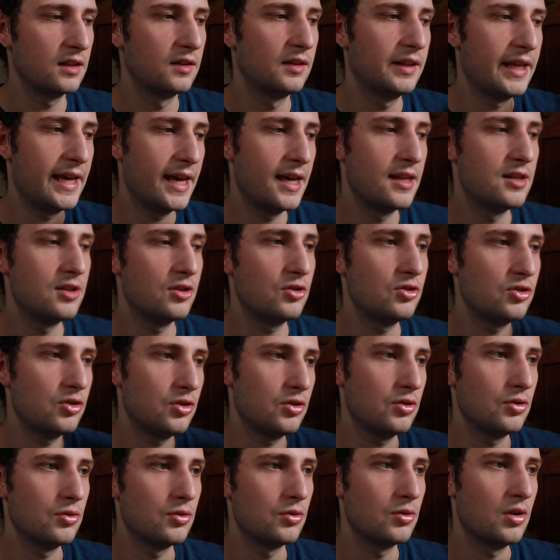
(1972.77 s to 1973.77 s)
led
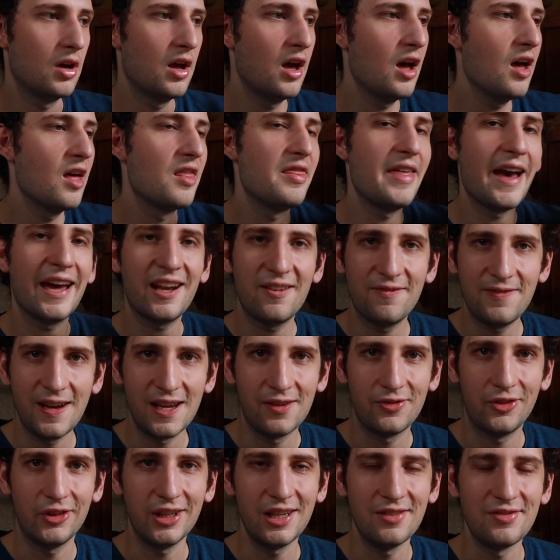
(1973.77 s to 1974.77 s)
to that
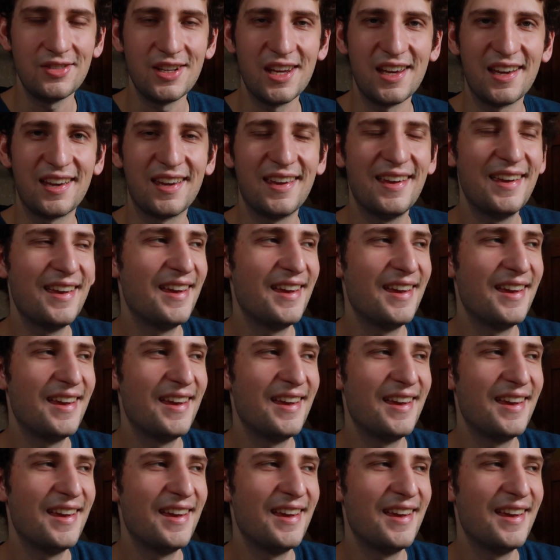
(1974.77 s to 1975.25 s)
fateful evening.